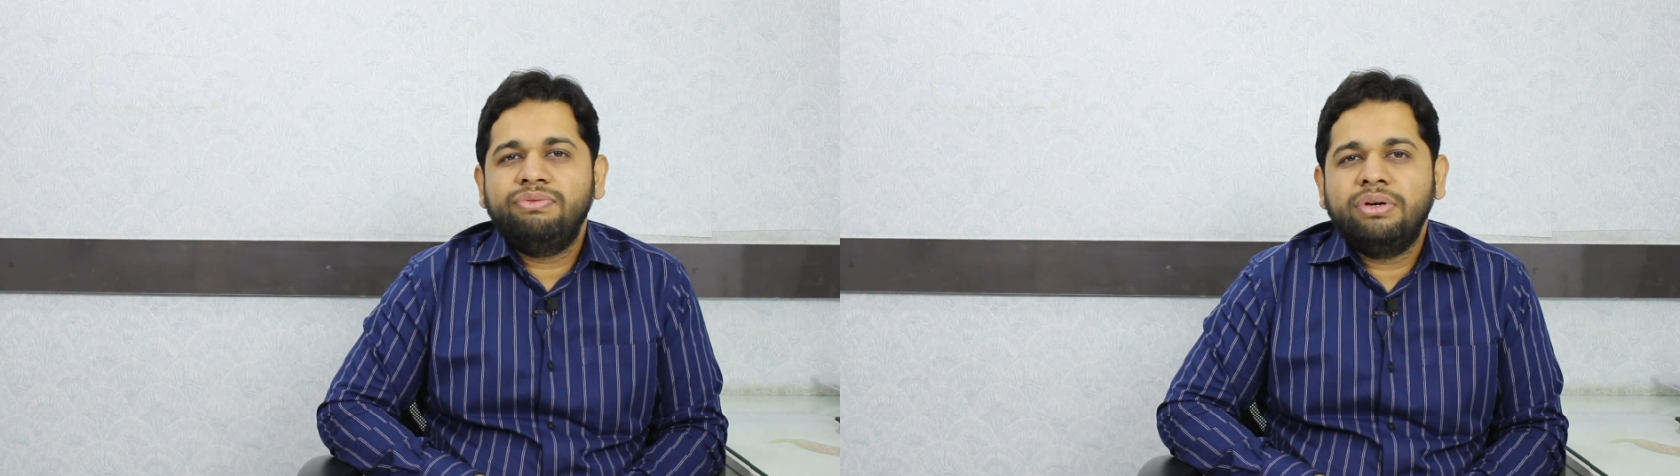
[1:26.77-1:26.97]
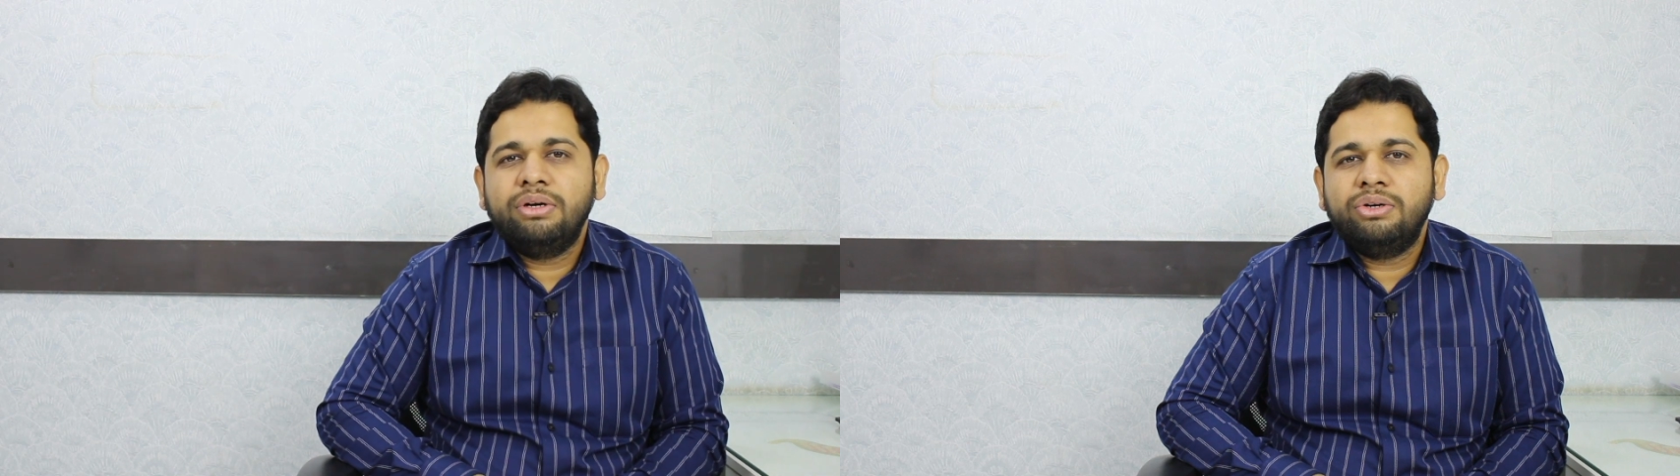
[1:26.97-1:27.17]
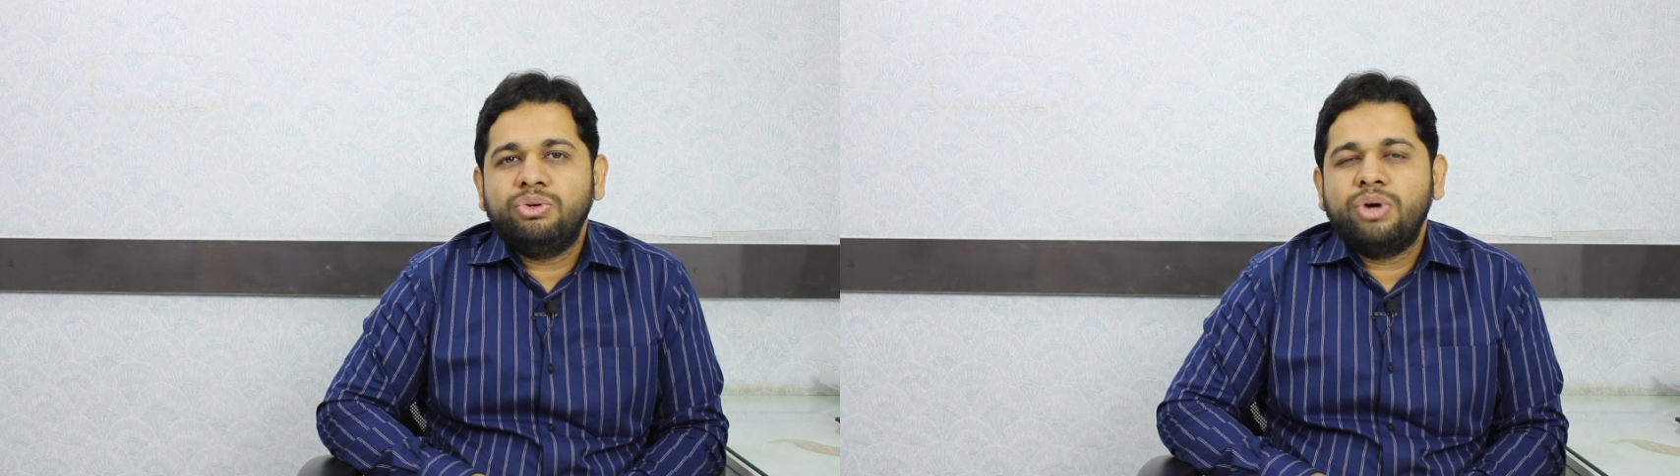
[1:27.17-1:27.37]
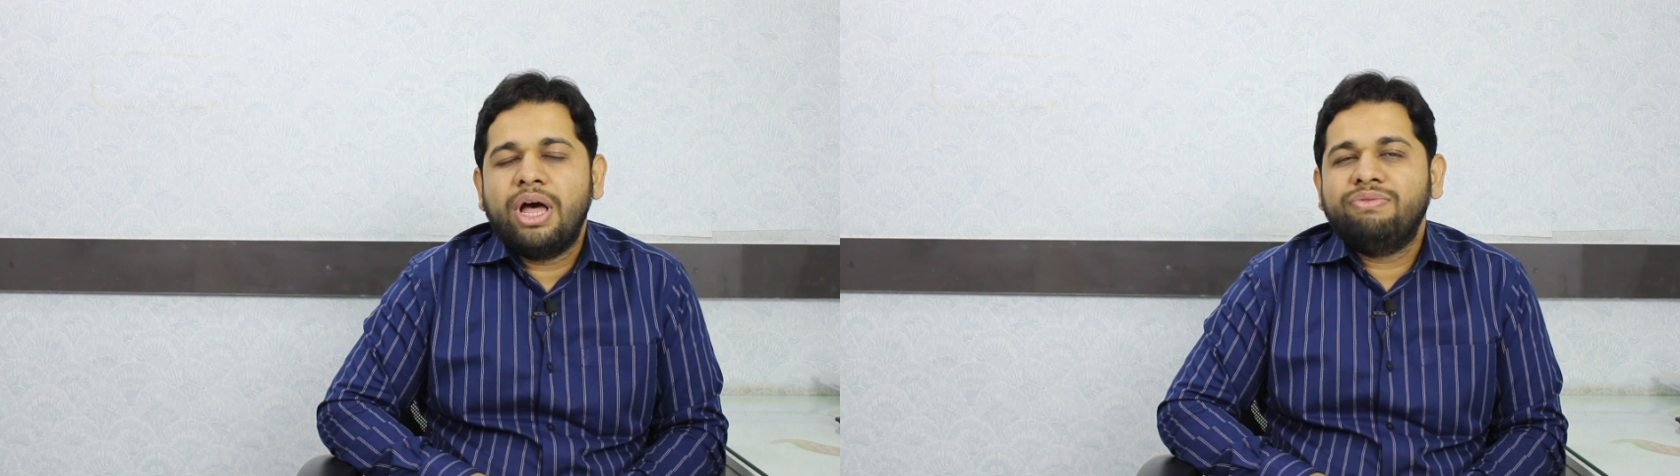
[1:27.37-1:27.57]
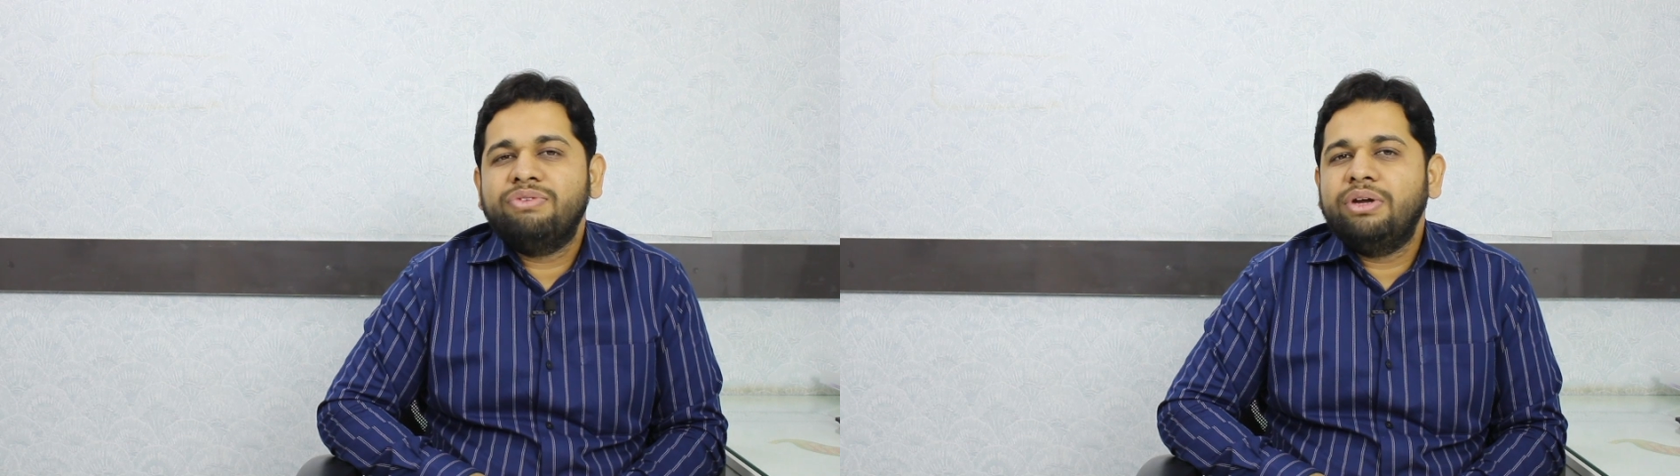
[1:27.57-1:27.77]
to
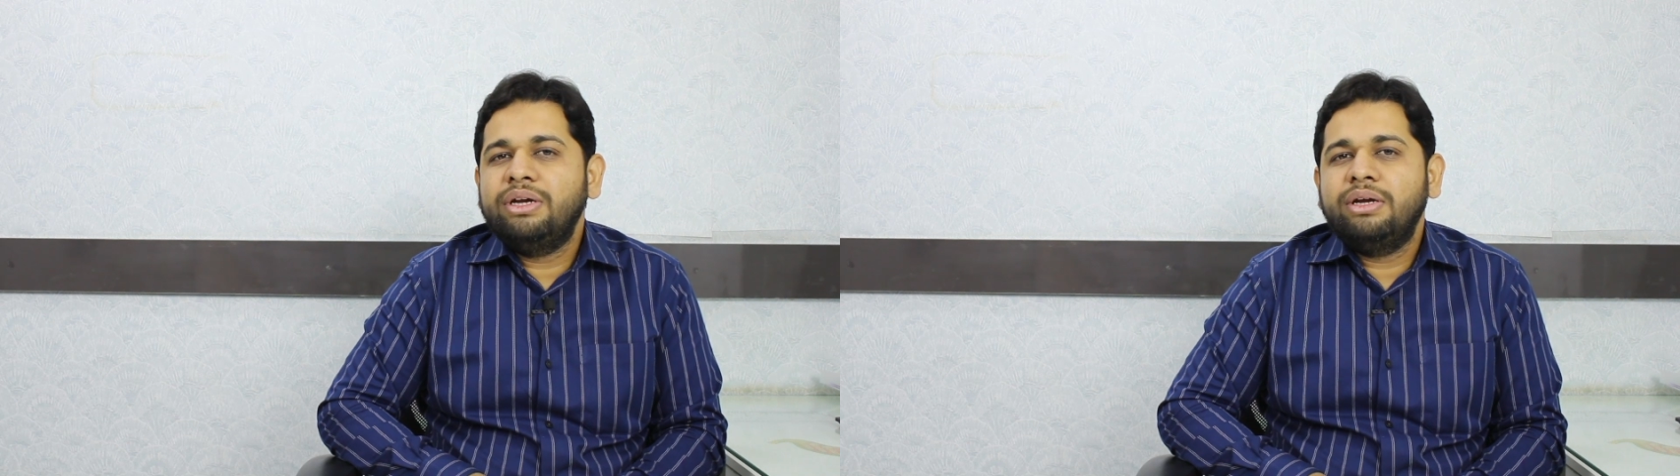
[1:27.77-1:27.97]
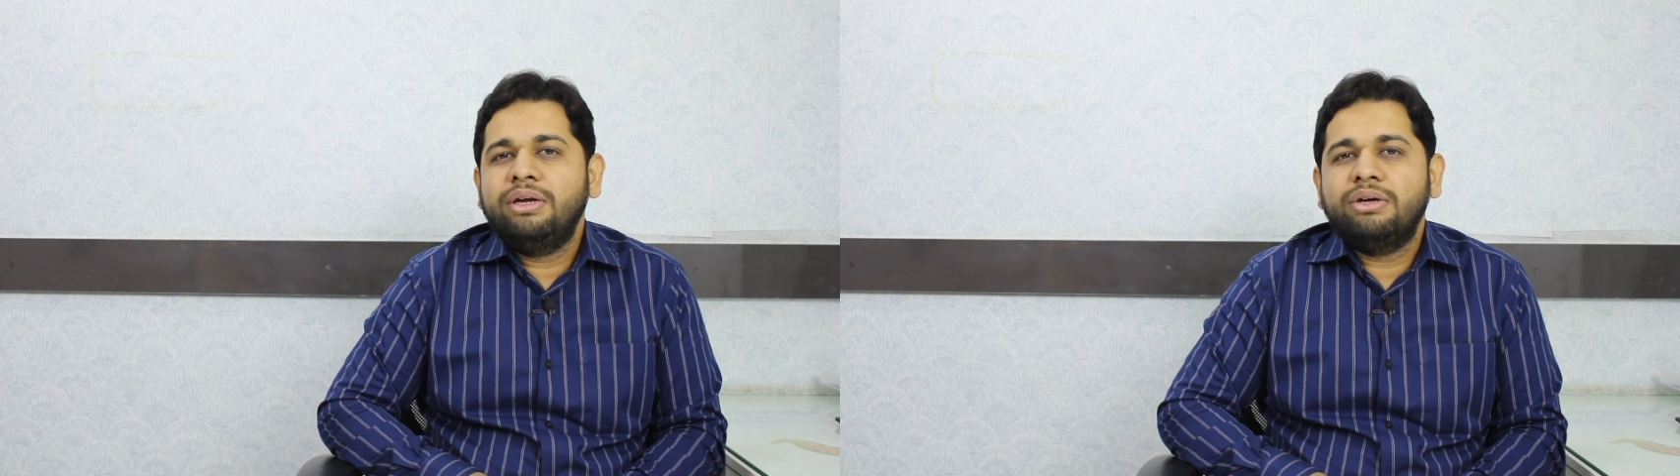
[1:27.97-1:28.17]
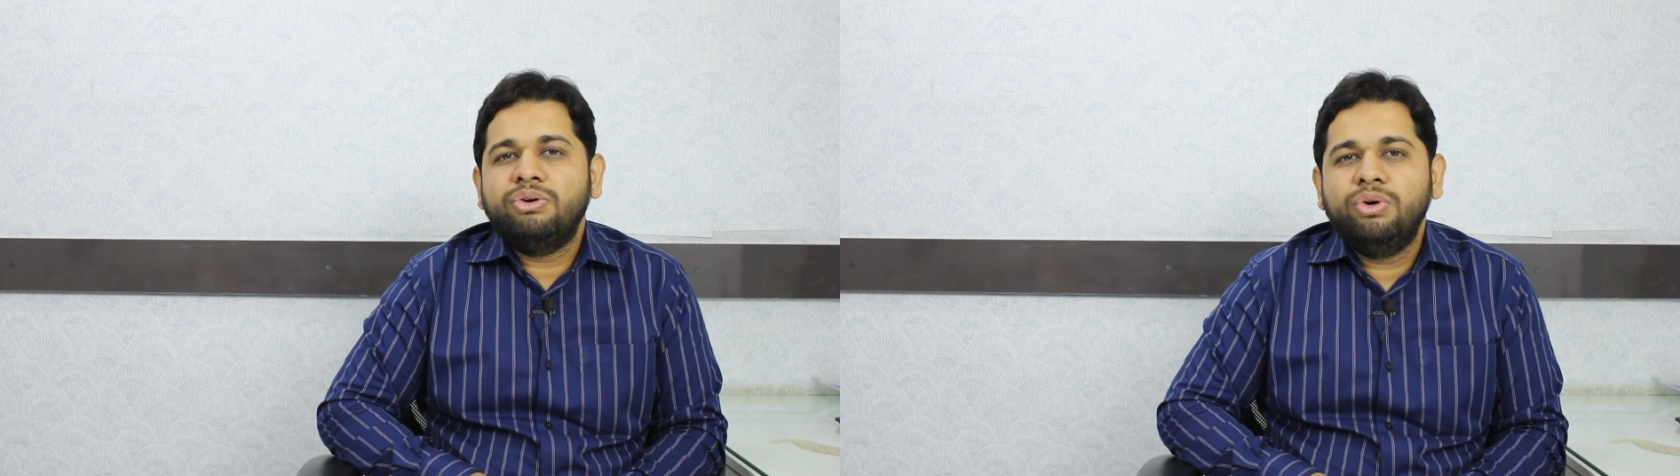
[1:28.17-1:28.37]
have a very